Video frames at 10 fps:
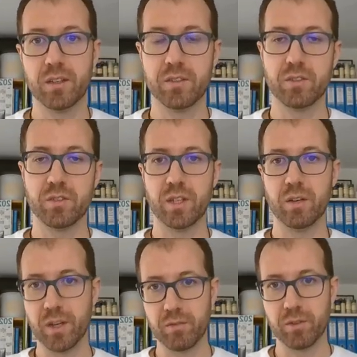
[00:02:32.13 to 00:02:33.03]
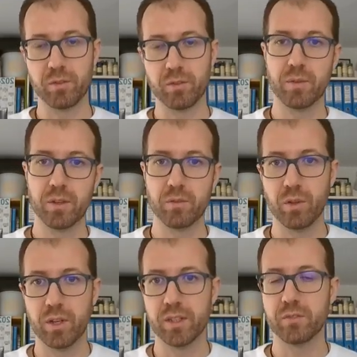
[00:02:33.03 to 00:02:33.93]
So there we have always around
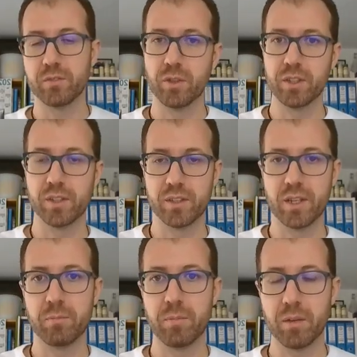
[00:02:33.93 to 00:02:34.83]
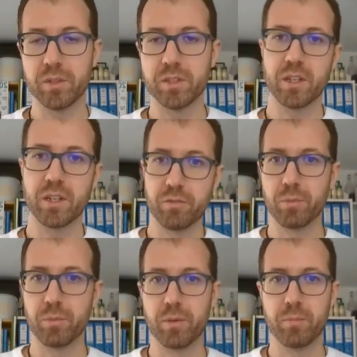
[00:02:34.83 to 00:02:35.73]
100, 110 megapascal for
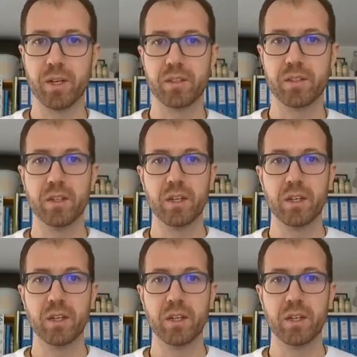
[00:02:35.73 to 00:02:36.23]
polyamide